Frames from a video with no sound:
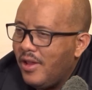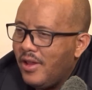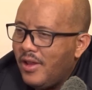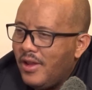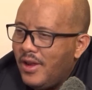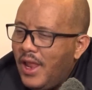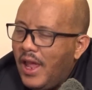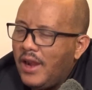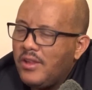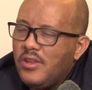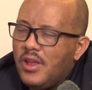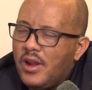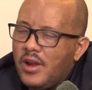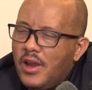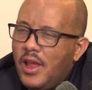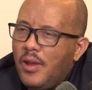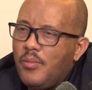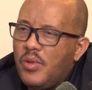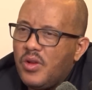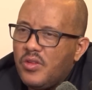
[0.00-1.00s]
larger
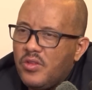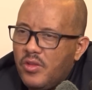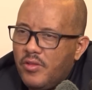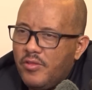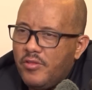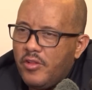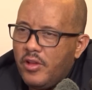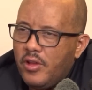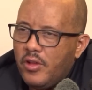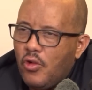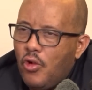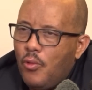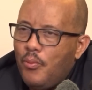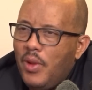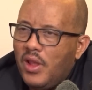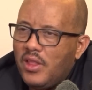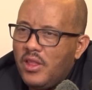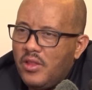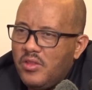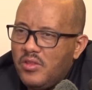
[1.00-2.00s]
numbers of
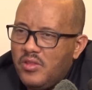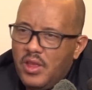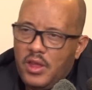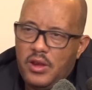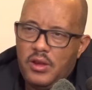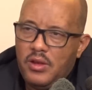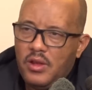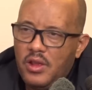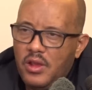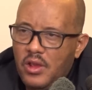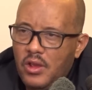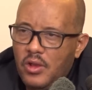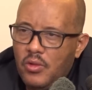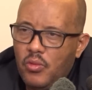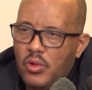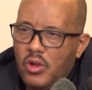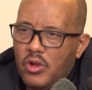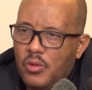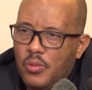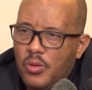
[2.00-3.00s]
combatants than
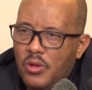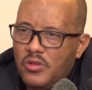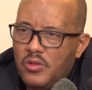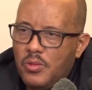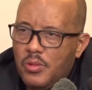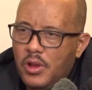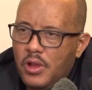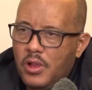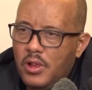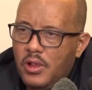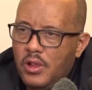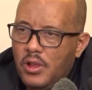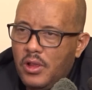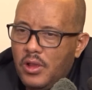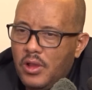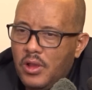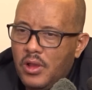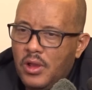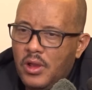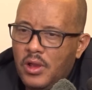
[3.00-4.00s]
we could possibly
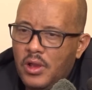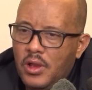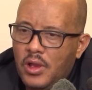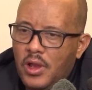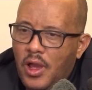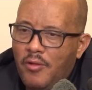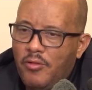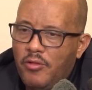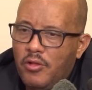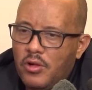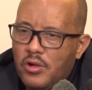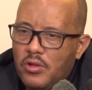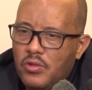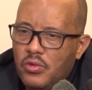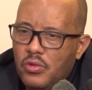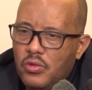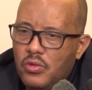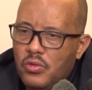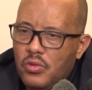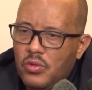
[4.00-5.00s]
afford
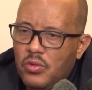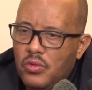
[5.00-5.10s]
to